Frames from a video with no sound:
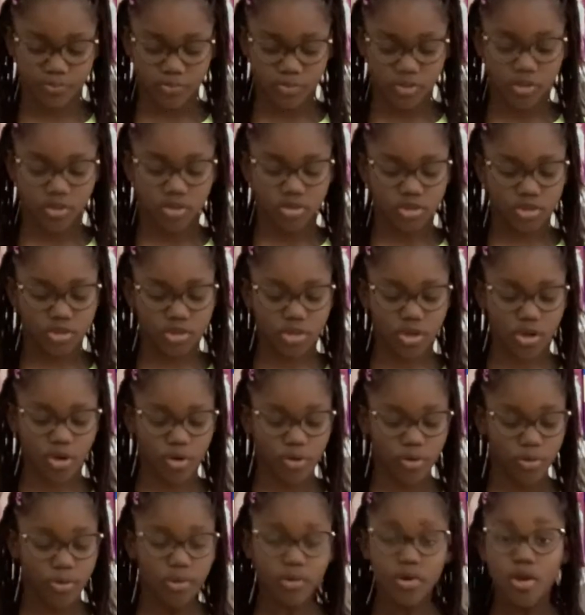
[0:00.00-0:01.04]

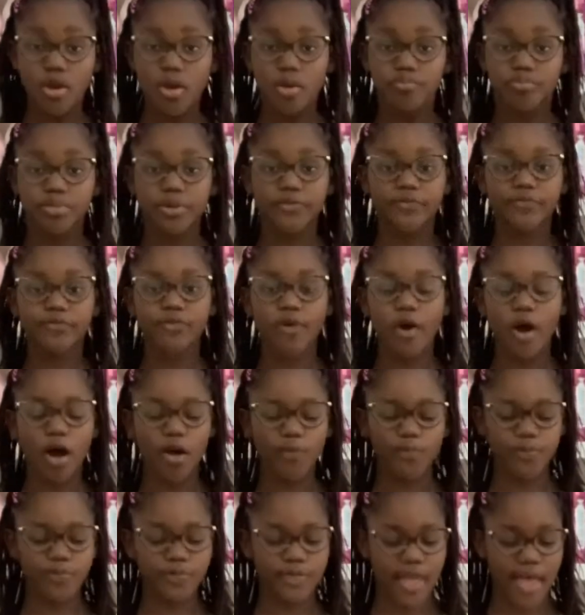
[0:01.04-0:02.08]
So, before
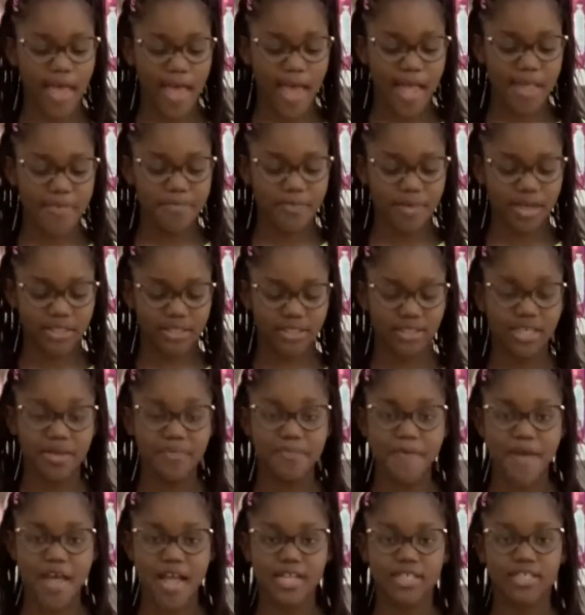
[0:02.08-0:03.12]
the headmaster
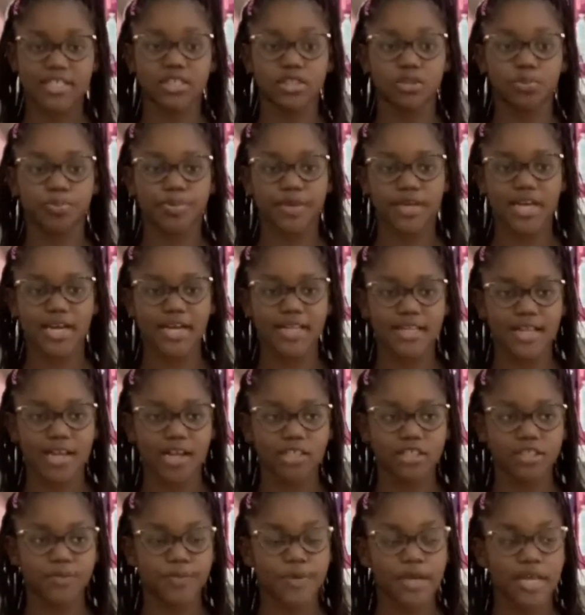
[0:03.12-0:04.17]
made his big
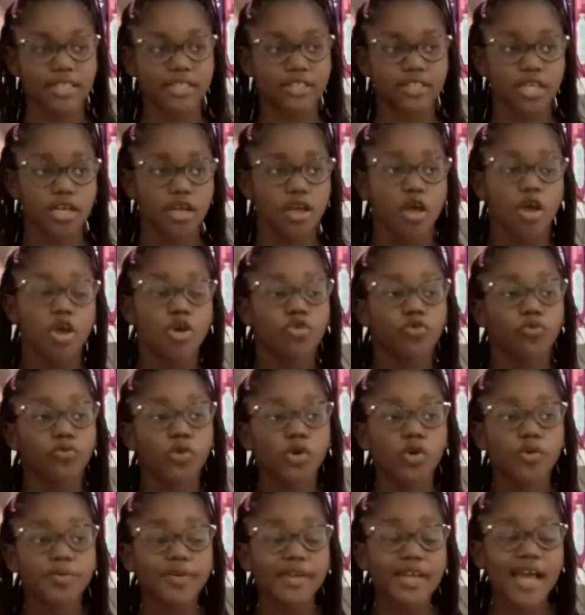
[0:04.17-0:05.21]
announcement,
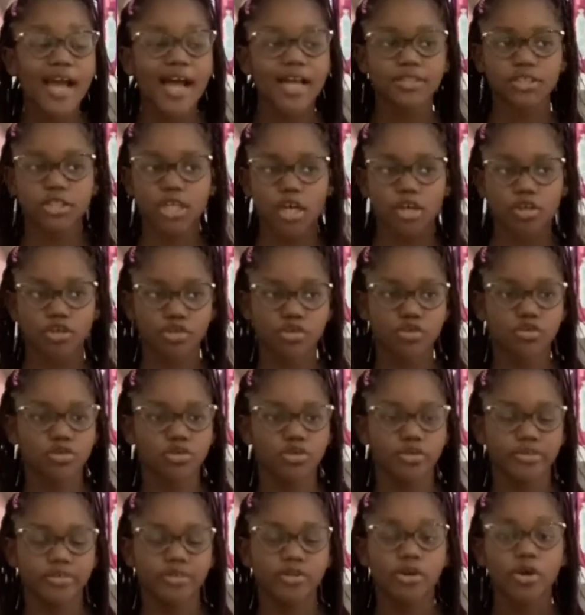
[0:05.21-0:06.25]
Ruby and her
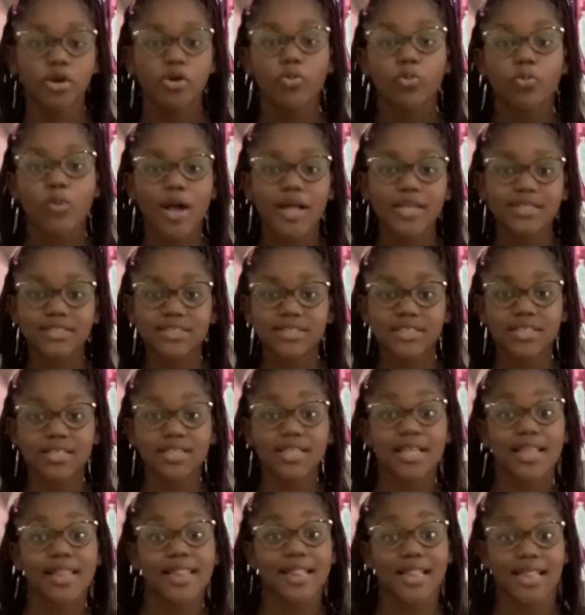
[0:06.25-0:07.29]
crew went to
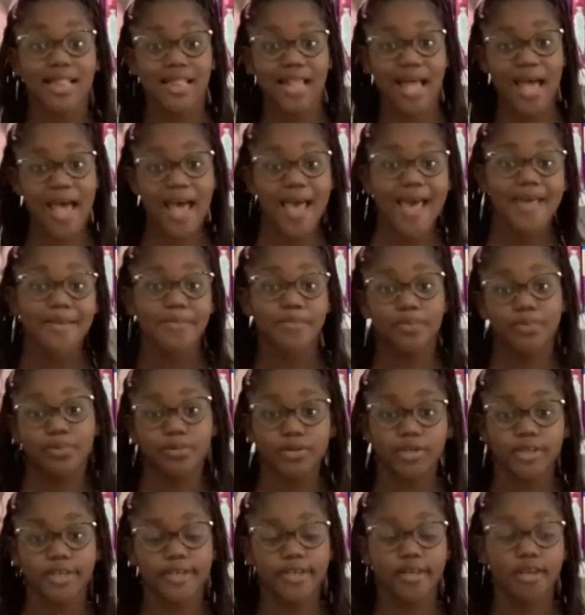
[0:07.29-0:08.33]
the
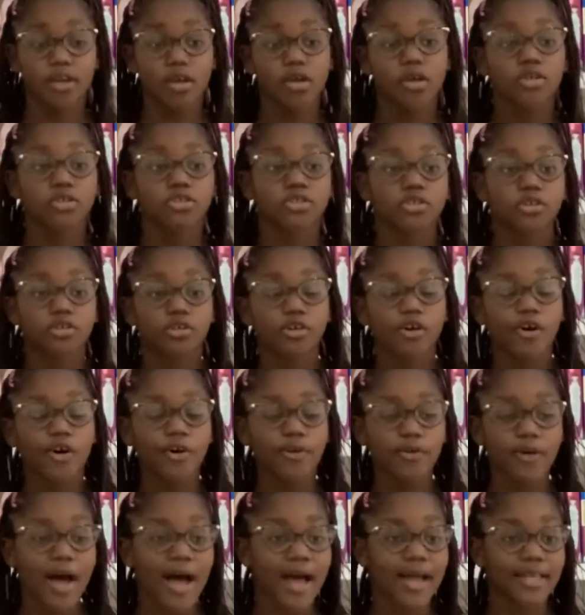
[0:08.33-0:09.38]
library to
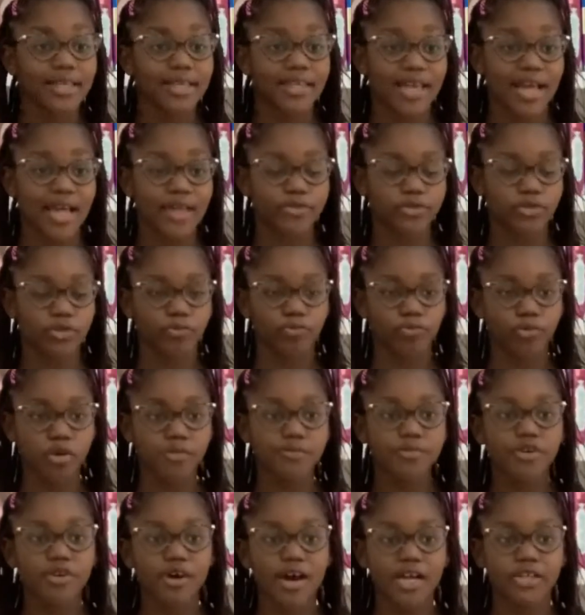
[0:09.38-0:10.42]
go and get the
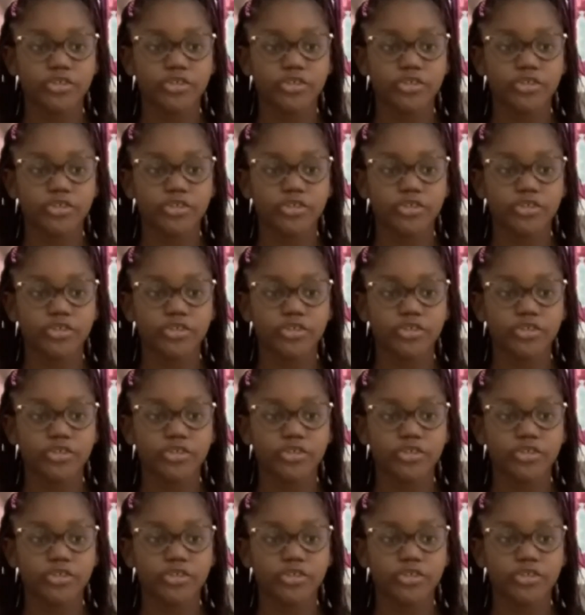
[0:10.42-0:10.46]
Romeo and